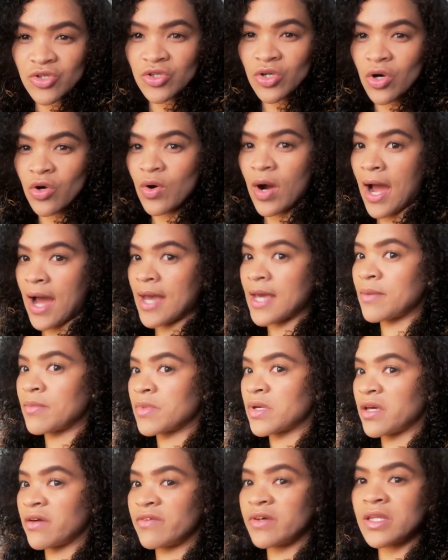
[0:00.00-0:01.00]
So I am
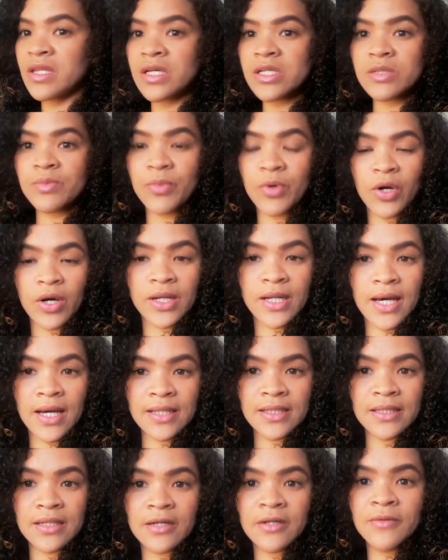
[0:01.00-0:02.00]
giving this
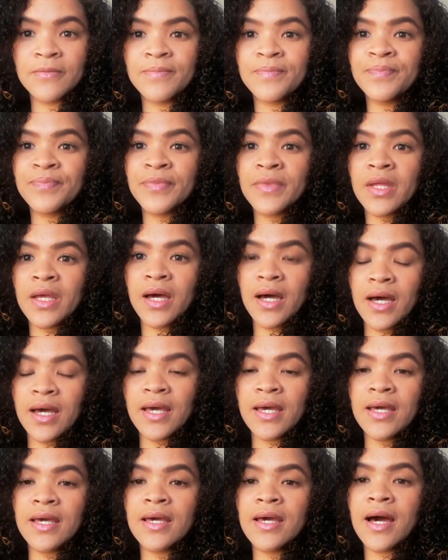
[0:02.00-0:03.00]
product
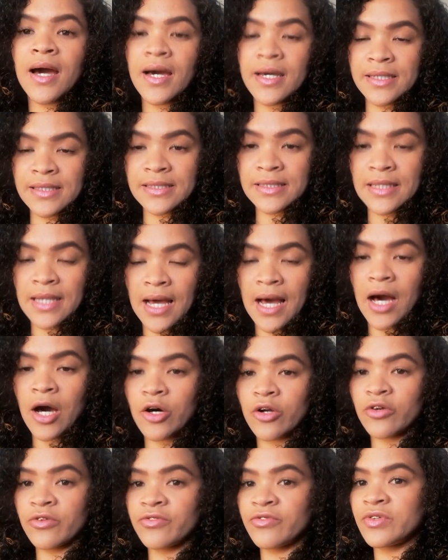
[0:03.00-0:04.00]
a 8
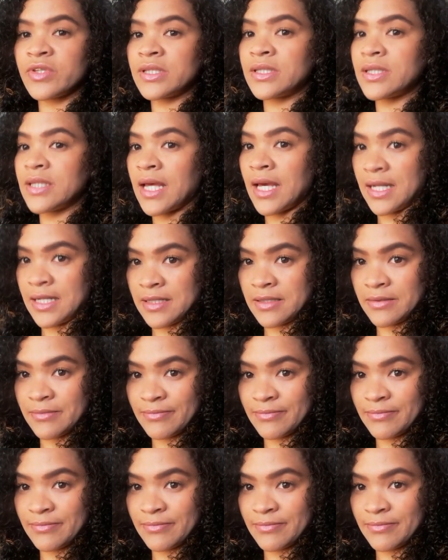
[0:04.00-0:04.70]
out of 10.